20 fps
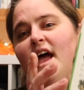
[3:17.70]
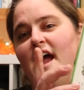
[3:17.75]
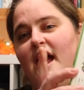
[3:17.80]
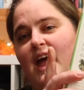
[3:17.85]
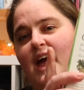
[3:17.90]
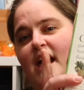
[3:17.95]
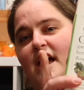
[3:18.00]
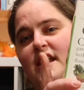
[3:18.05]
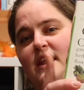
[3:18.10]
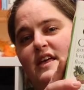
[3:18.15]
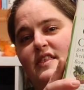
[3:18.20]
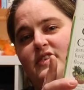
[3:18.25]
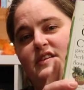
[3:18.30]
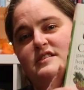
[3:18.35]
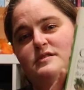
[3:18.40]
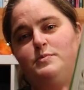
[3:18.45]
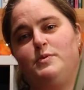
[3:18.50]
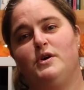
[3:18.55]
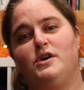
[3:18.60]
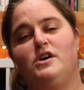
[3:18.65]
and
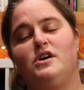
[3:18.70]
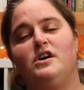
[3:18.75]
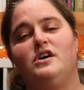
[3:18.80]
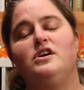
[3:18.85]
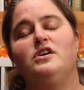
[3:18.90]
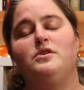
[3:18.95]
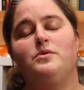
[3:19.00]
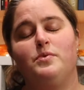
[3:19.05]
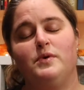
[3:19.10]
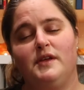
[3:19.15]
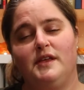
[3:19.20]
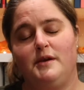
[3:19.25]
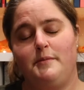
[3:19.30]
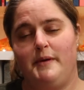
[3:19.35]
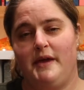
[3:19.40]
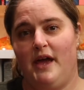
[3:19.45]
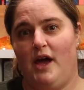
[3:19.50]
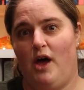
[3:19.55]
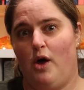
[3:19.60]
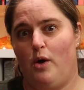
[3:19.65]
this book could really
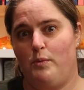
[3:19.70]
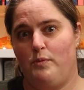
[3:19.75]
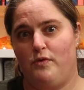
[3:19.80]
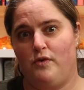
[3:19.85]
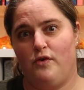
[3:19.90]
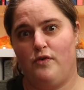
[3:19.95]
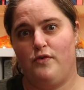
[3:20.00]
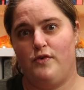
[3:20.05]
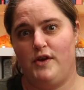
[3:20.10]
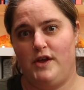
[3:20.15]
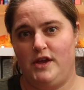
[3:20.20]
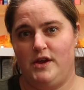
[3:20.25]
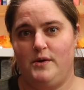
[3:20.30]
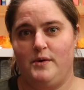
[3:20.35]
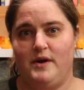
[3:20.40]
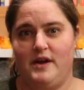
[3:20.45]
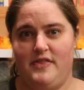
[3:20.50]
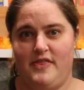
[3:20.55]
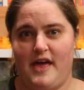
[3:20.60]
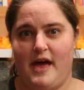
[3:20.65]
be helpful for you
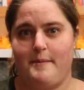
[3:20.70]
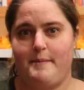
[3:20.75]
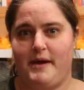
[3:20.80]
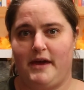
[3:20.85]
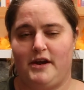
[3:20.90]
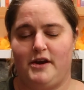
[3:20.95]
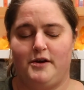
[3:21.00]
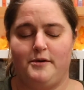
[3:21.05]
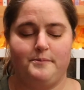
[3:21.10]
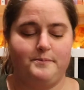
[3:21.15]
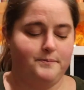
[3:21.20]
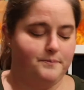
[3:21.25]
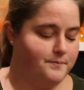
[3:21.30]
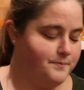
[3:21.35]
in that manner.